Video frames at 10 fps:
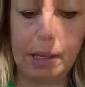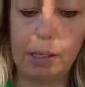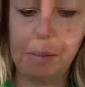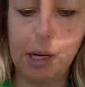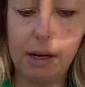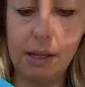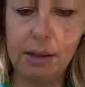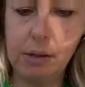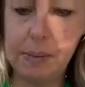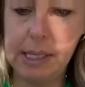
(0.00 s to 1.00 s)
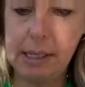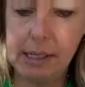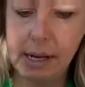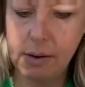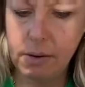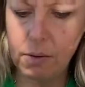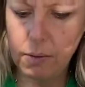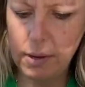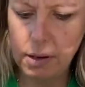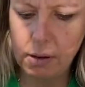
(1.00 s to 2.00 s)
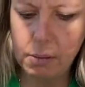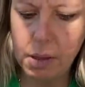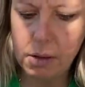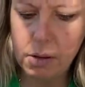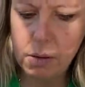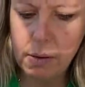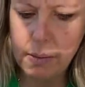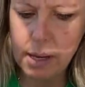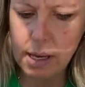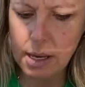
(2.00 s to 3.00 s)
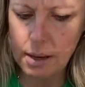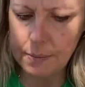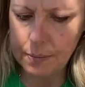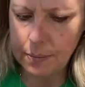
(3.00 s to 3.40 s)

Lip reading: So I'm gonna cut those pieces out. Hopefully they don't blow away.